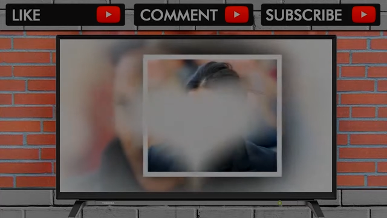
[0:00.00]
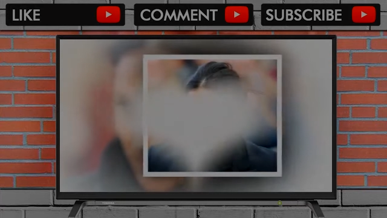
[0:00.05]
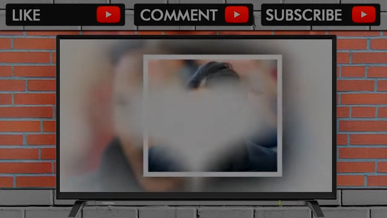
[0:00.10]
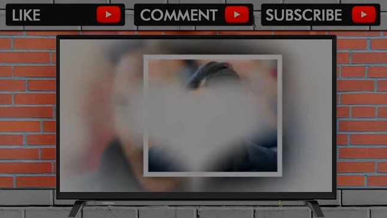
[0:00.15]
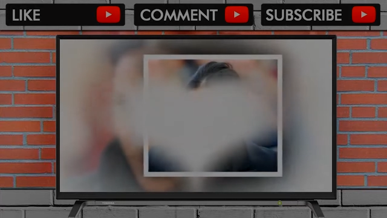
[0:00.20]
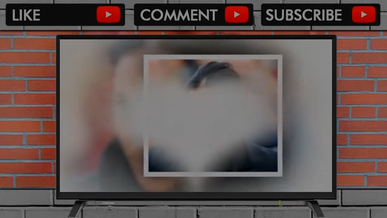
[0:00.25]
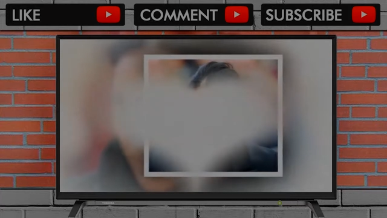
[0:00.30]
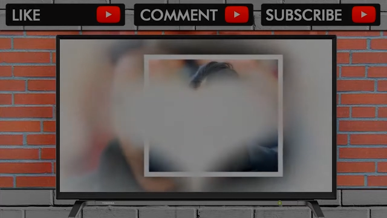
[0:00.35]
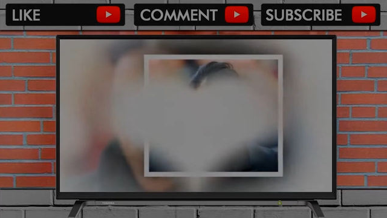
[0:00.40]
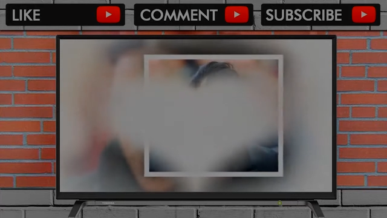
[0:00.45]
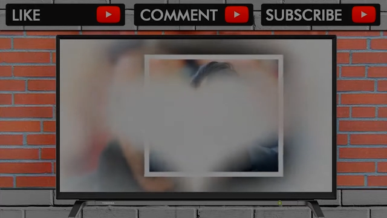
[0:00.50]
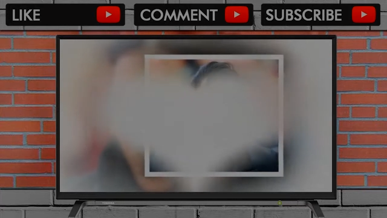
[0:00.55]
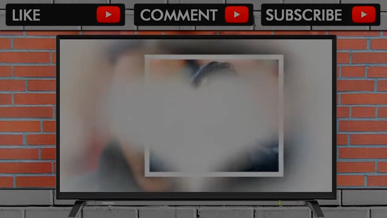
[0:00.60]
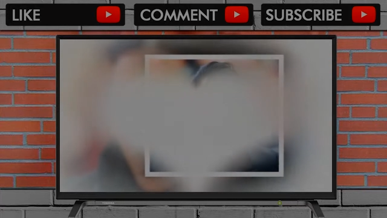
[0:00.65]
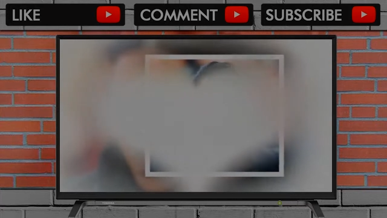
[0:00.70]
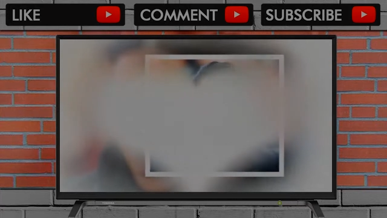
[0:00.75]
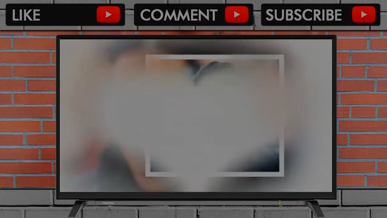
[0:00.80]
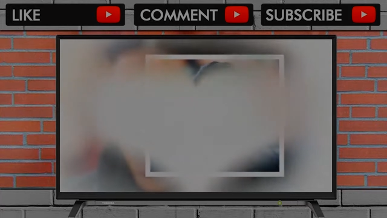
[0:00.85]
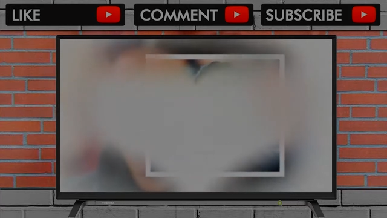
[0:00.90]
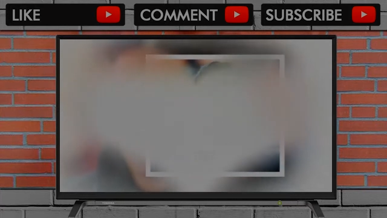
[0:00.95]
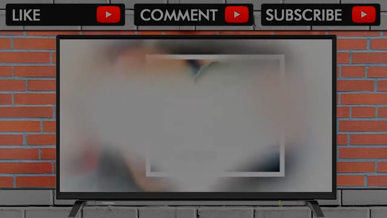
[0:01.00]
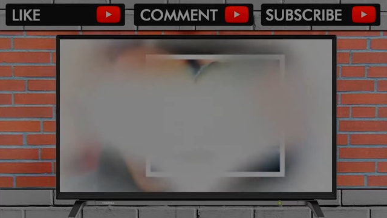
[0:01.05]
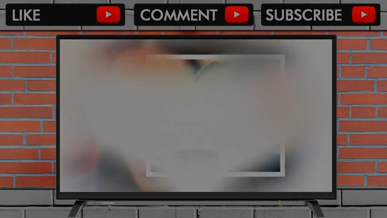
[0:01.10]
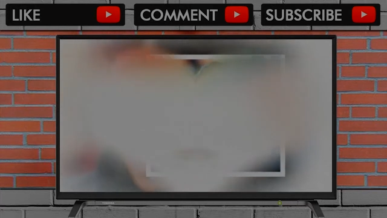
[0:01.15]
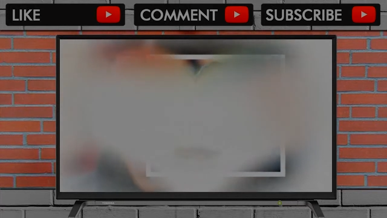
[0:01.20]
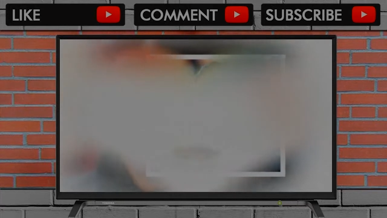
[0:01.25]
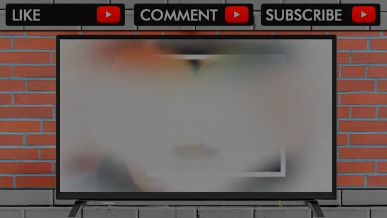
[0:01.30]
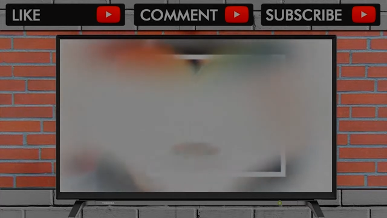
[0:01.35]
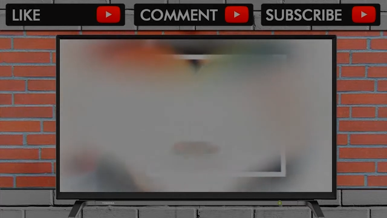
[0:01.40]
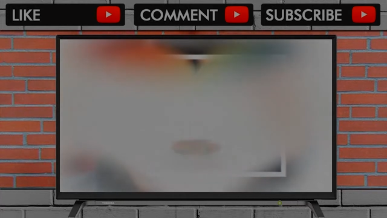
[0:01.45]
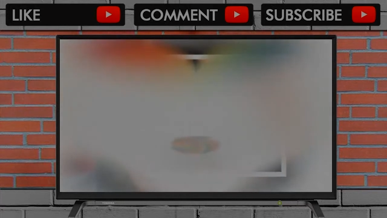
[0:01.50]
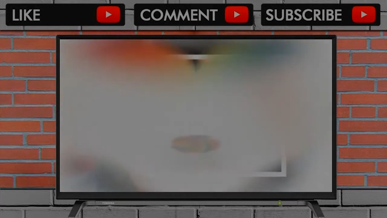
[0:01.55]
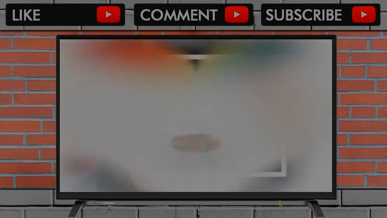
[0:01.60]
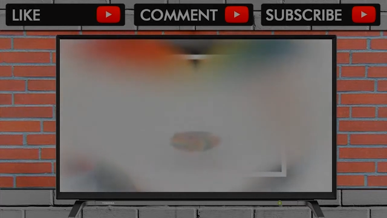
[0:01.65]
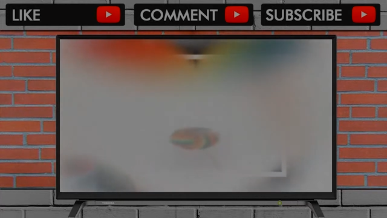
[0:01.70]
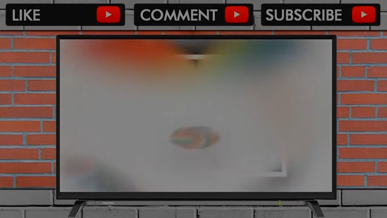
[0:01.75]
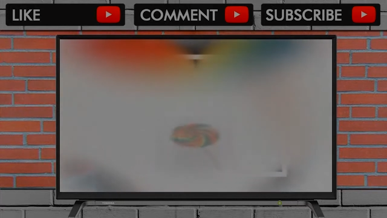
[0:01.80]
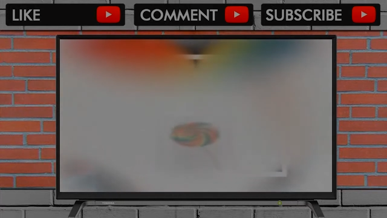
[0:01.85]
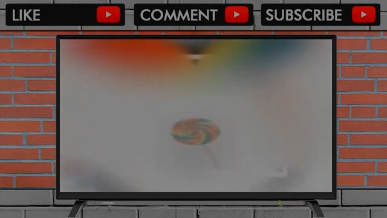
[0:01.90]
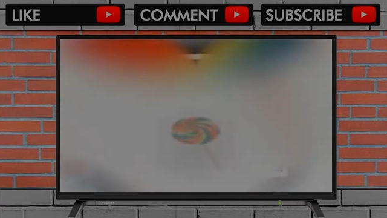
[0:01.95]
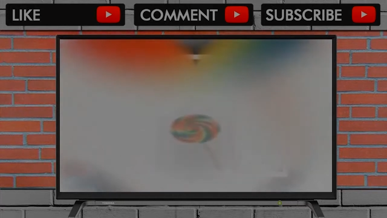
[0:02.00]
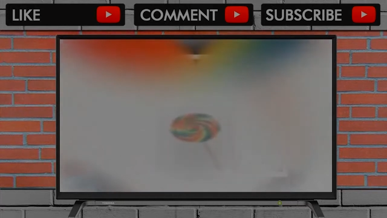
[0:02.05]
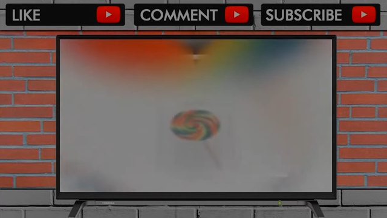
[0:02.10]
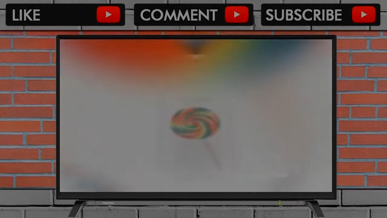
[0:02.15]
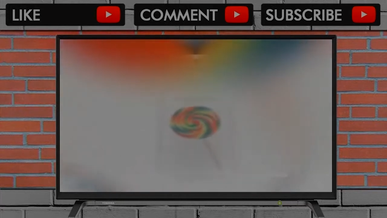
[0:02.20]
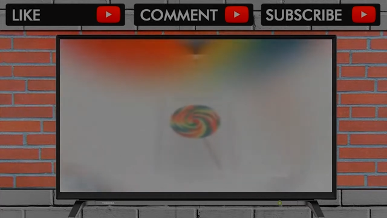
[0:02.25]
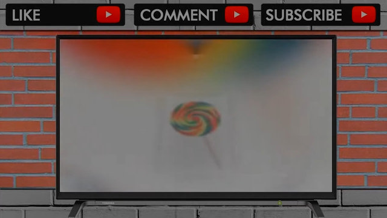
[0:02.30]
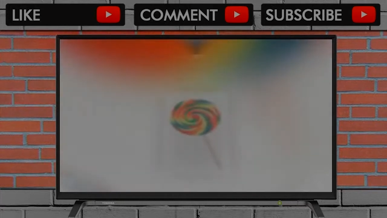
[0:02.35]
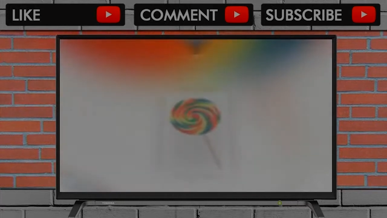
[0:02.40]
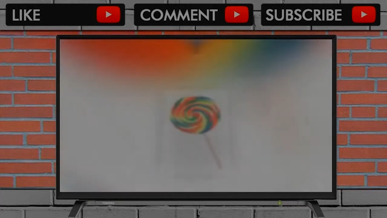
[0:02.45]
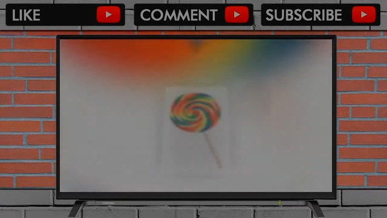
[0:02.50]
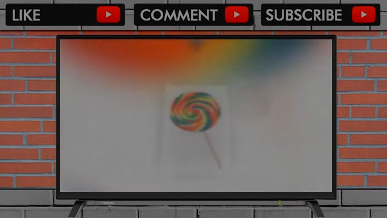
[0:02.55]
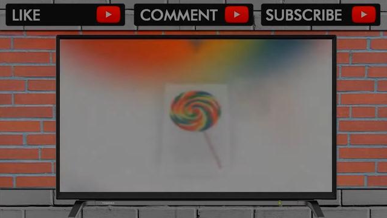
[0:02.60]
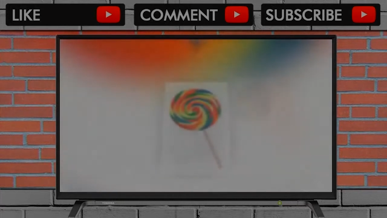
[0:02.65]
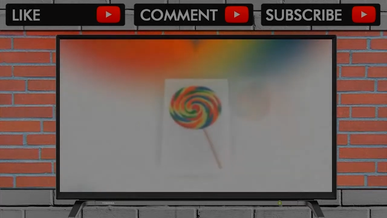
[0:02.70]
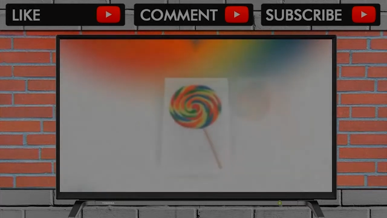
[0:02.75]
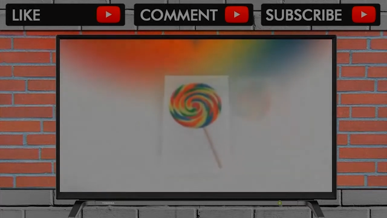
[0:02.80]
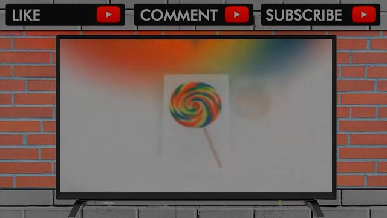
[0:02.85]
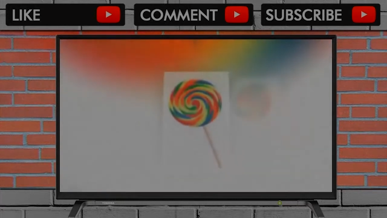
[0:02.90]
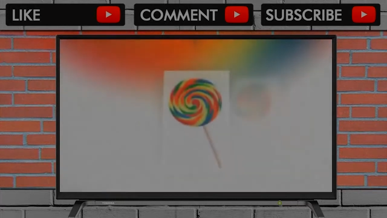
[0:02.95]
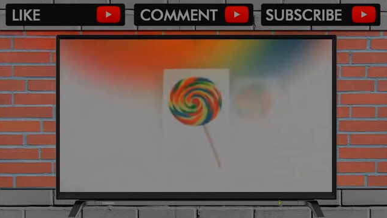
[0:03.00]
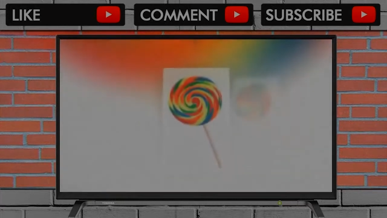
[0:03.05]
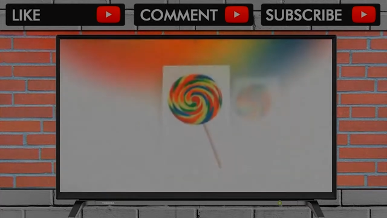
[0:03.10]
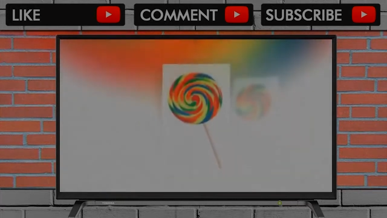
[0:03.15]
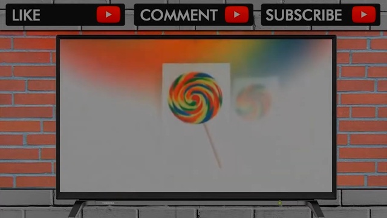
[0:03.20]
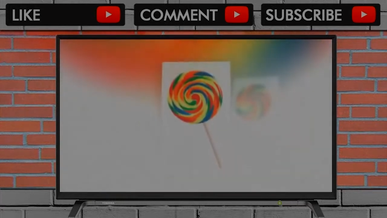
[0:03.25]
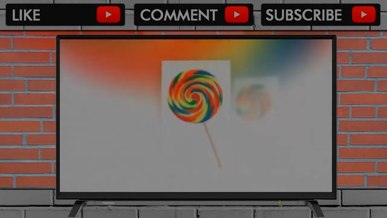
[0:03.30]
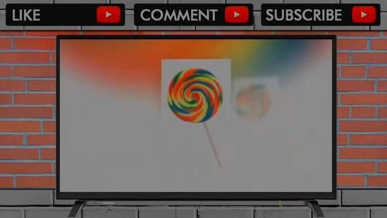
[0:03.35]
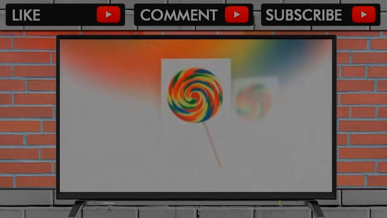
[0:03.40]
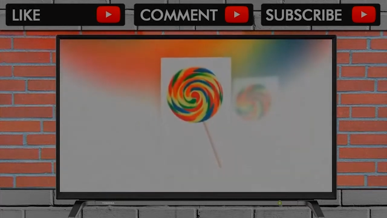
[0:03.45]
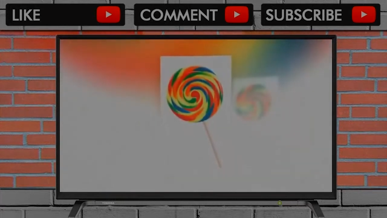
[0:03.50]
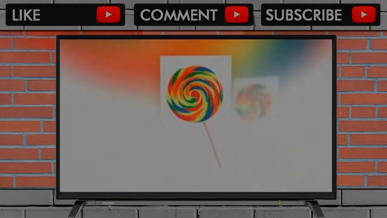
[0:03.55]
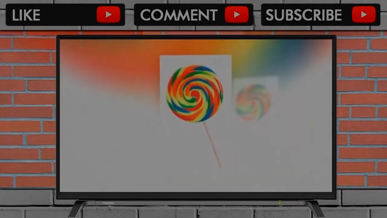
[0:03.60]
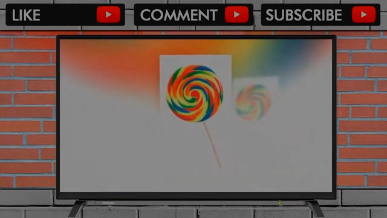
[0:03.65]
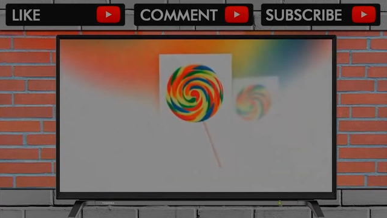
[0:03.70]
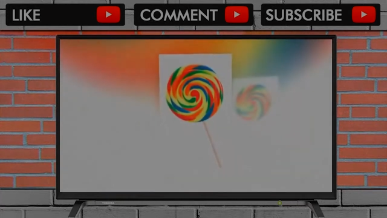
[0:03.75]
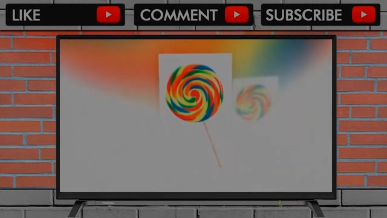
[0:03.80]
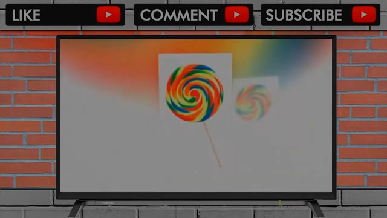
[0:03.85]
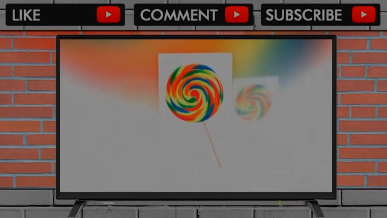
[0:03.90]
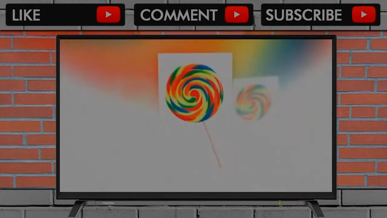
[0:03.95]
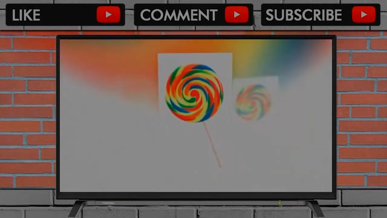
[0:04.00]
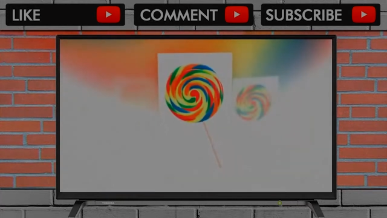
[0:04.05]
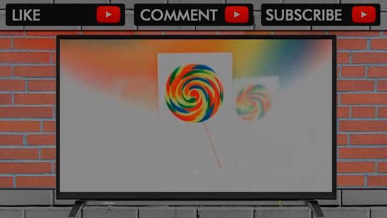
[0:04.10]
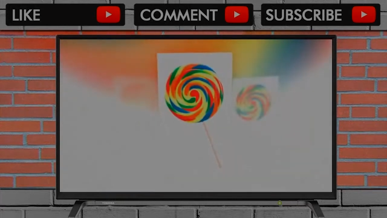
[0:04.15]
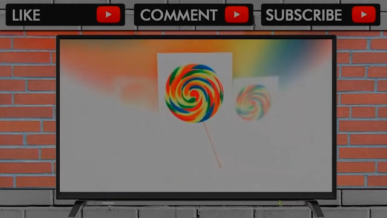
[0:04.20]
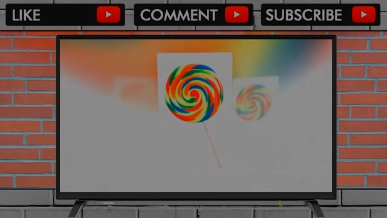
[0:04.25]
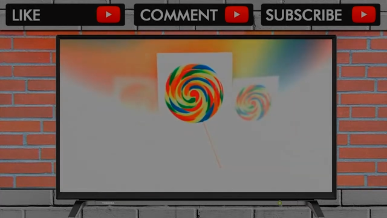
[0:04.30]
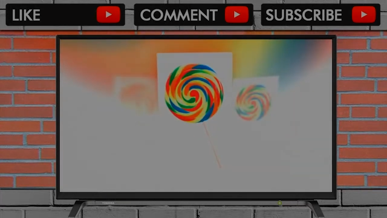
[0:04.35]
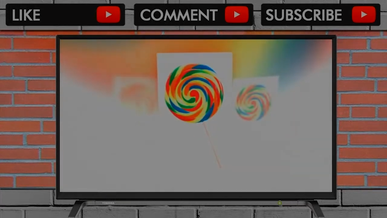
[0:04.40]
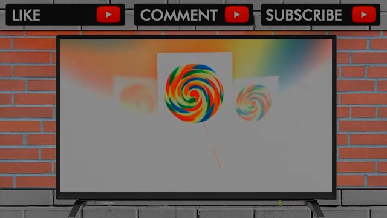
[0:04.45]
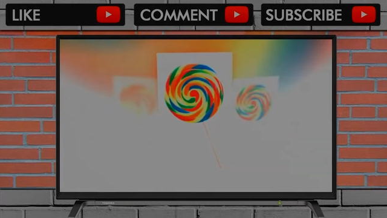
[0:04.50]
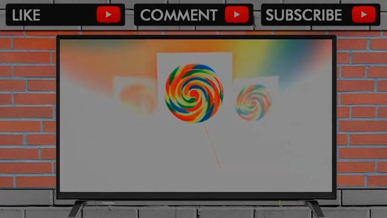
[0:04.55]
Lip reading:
[unreadable: no face in view]